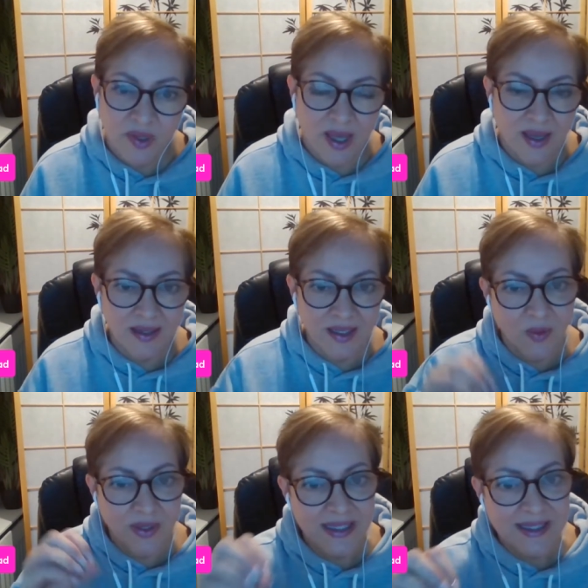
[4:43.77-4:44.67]
I
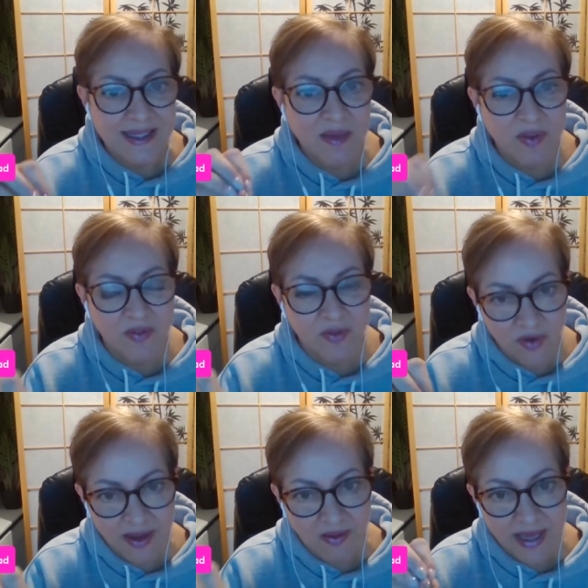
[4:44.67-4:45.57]
did say before
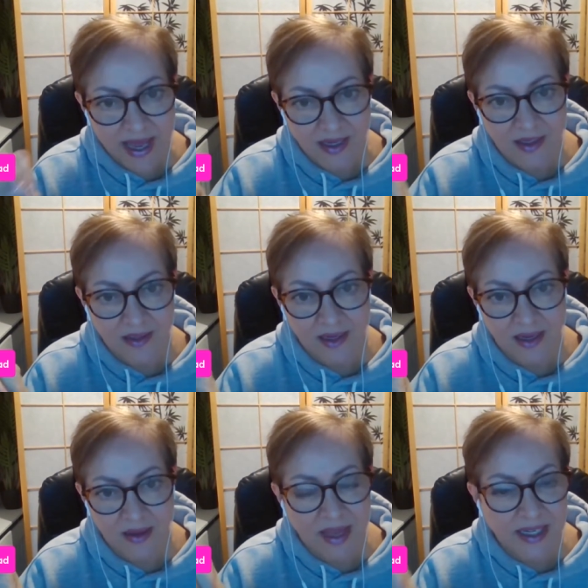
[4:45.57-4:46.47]
about getting
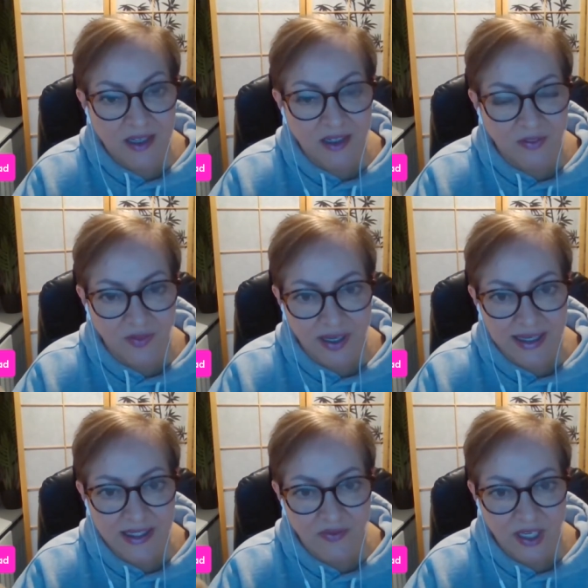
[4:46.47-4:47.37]
medical
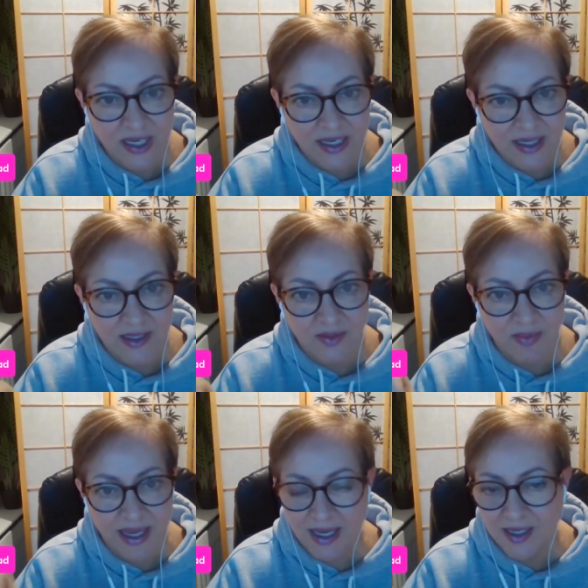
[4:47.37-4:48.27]
advice if you need to
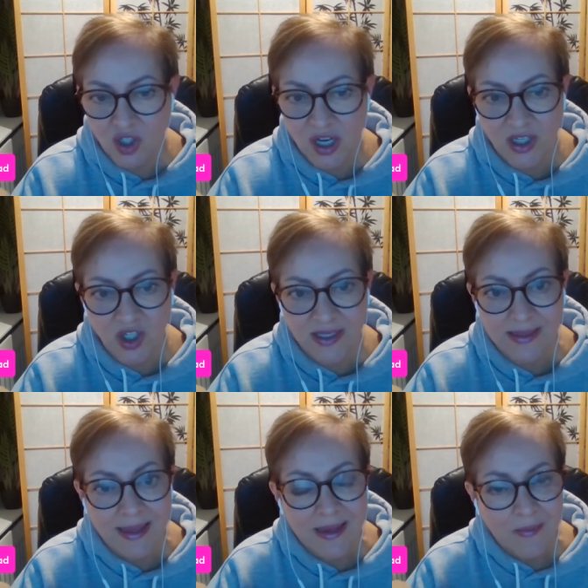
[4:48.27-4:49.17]
make any changes.